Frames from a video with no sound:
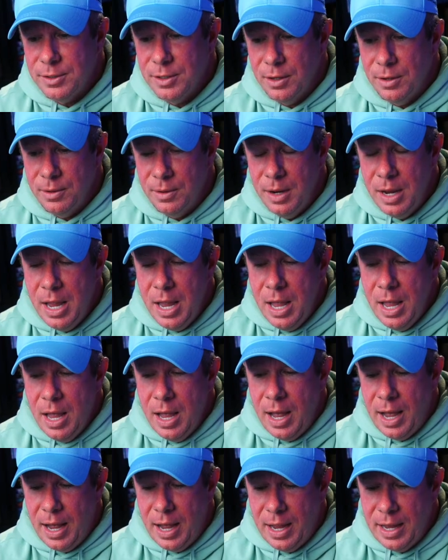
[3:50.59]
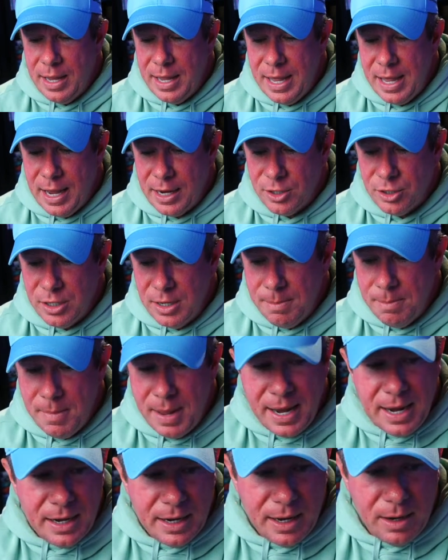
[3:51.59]
So he actually
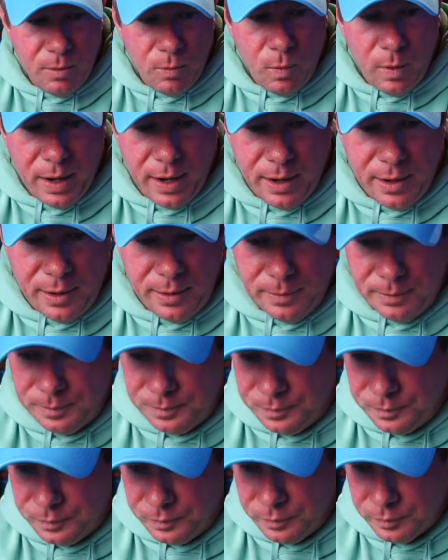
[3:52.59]
made it where